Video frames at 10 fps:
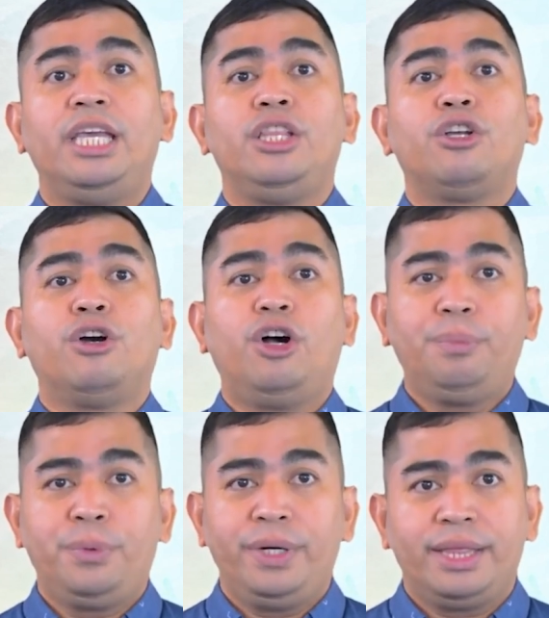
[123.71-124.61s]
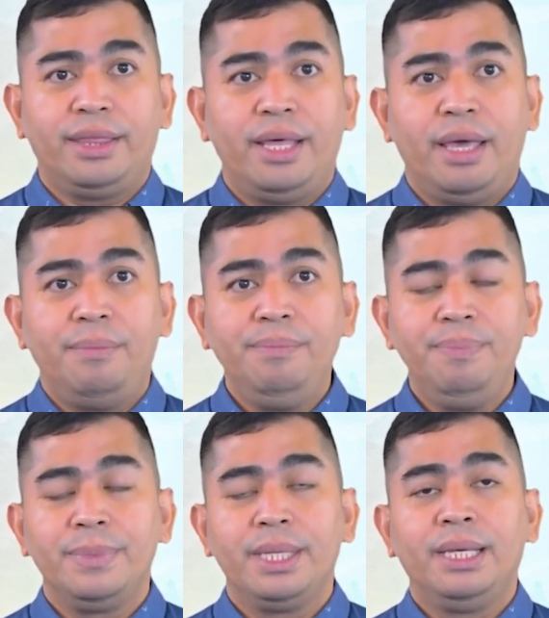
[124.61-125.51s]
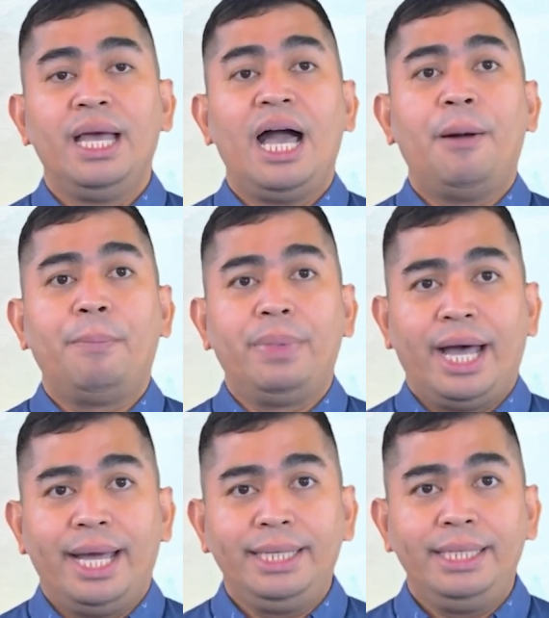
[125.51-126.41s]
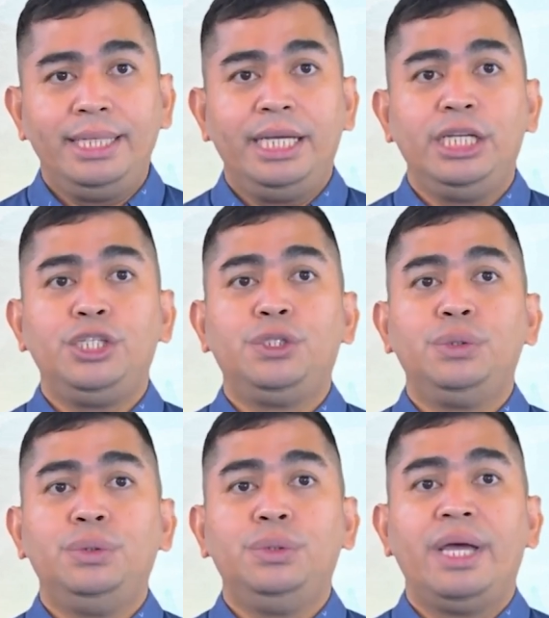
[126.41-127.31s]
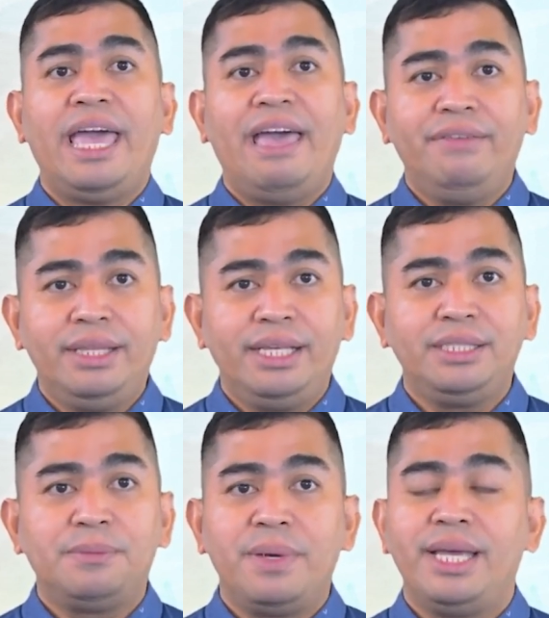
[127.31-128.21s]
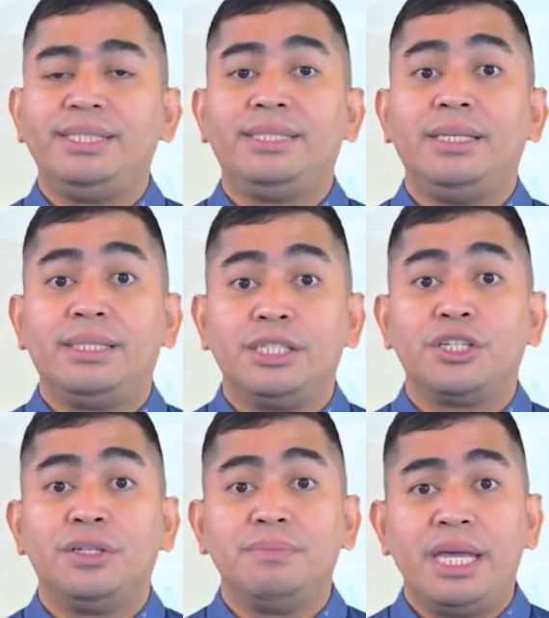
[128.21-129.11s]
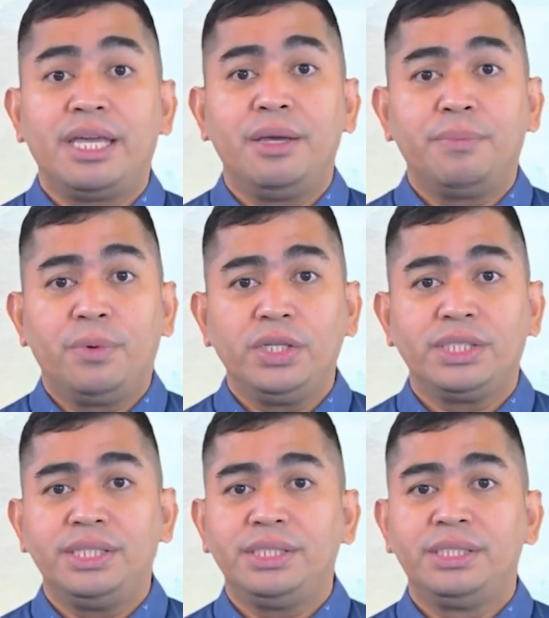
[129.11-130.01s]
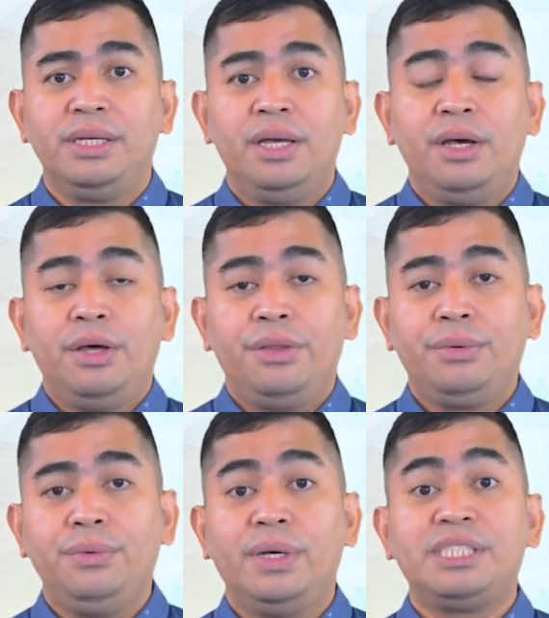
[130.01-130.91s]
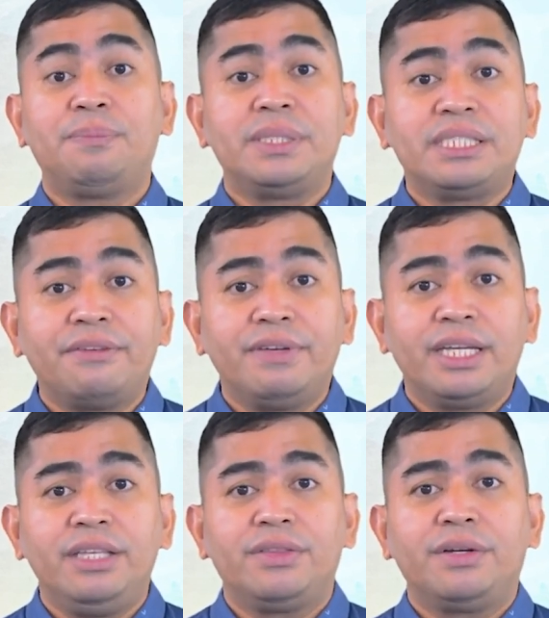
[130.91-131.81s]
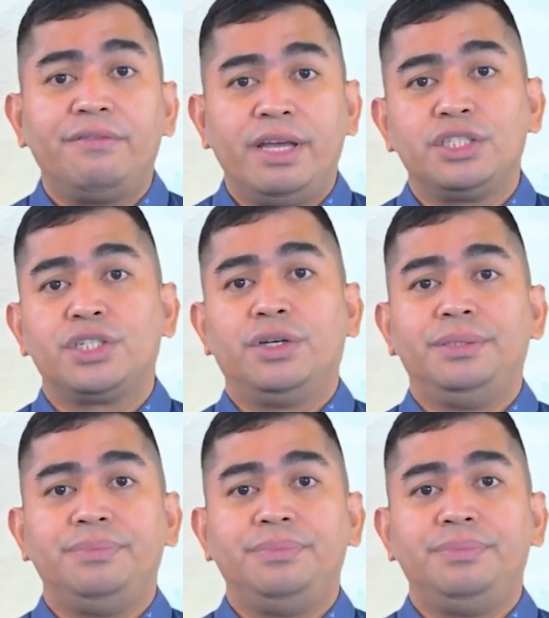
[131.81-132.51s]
incorporate them, apply into evidence-based decision-making process through a specific intervention.